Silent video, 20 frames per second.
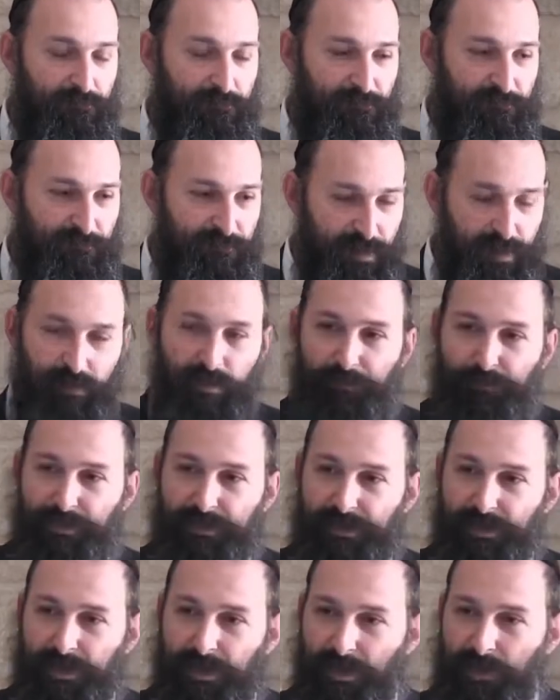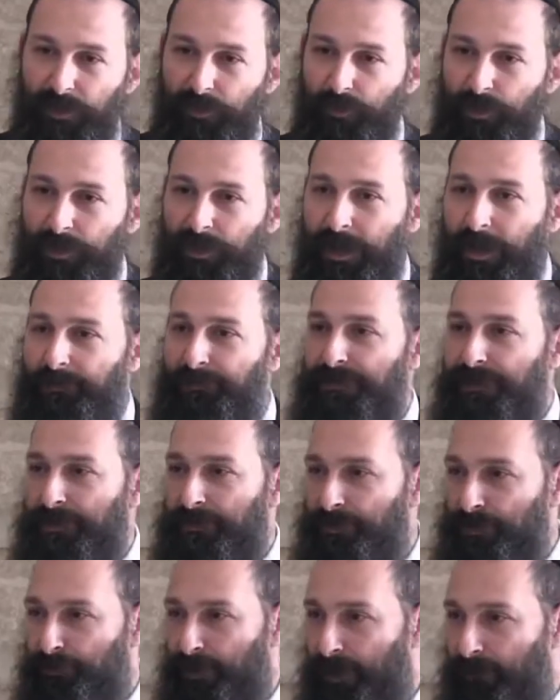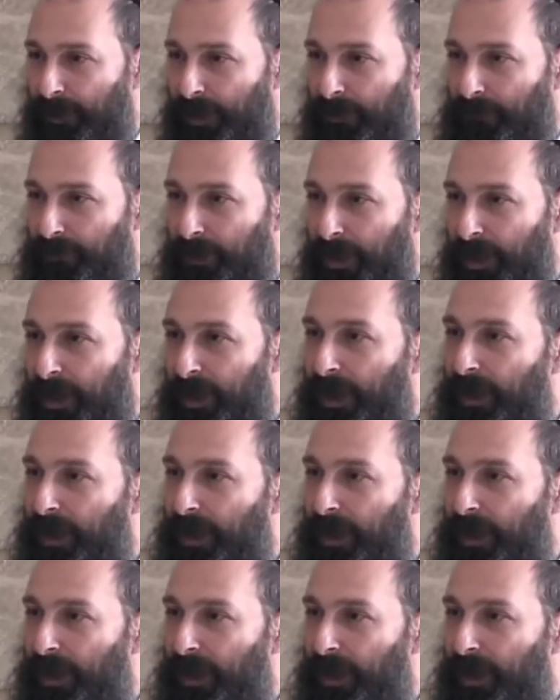very particular what comes into my mouth,